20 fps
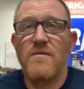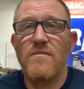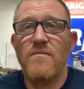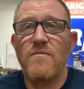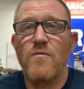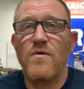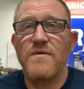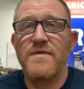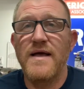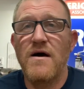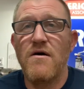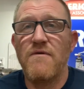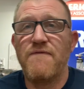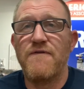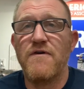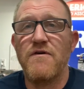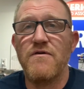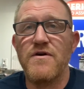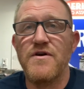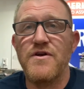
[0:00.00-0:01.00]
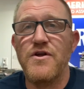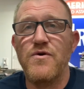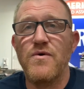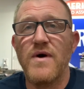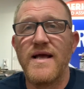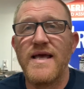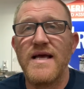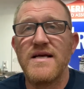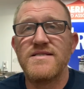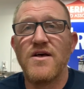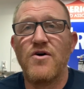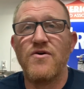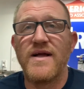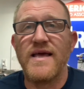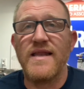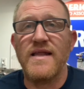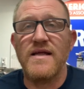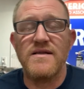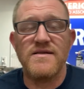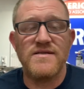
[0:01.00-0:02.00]
without further ado, I guess I'll
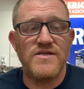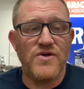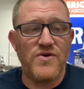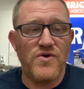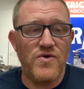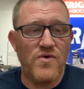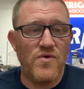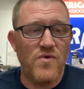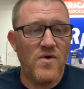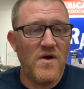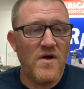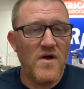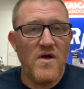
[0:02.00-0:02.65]
get into